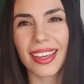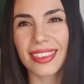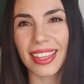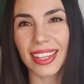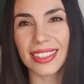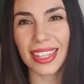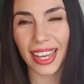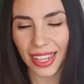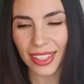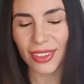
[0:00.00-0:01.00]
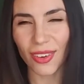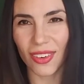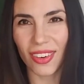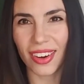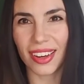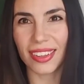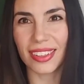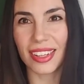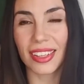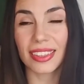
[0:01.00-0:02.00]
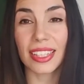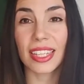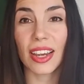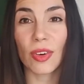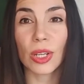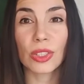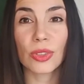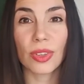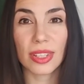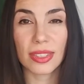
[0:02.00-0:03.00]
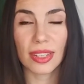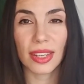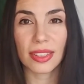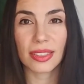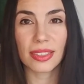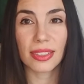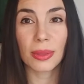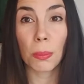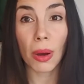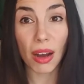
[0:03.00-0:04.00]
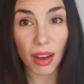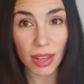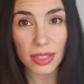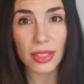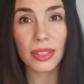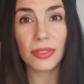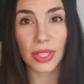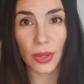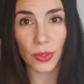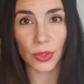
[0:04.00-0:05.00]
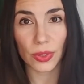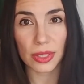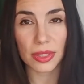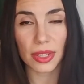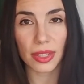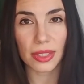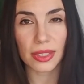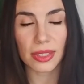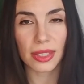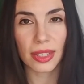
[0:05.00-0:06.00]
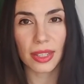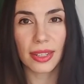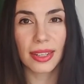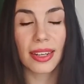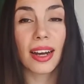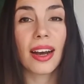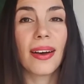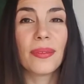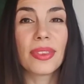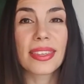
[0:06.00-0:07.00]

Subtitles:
they take on the characteristics, the positive characteristics of the